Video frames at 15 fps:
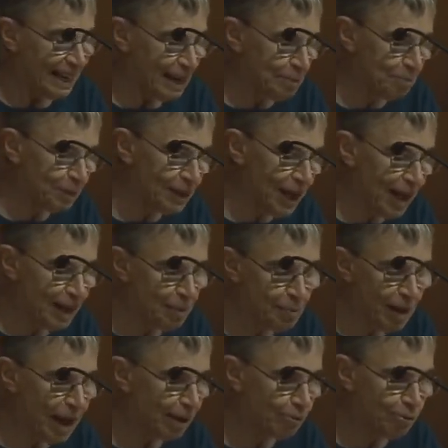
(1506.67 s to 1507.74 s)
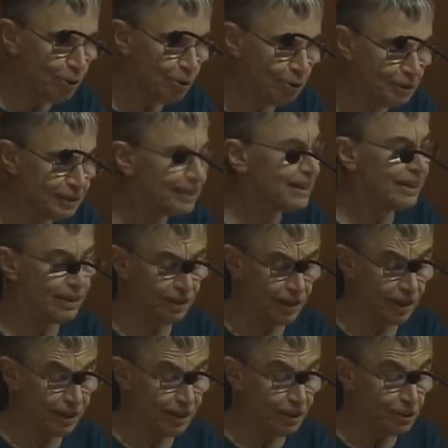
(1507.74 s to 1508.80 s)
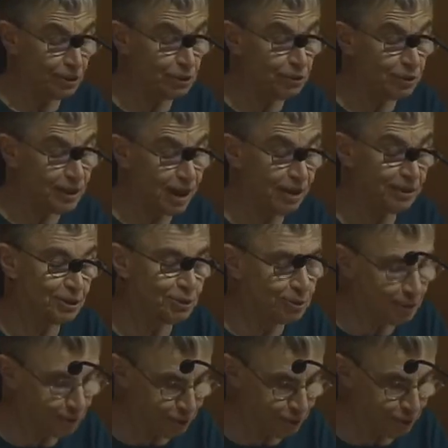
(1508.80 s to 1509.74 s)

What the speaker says: implied back roads they're too young to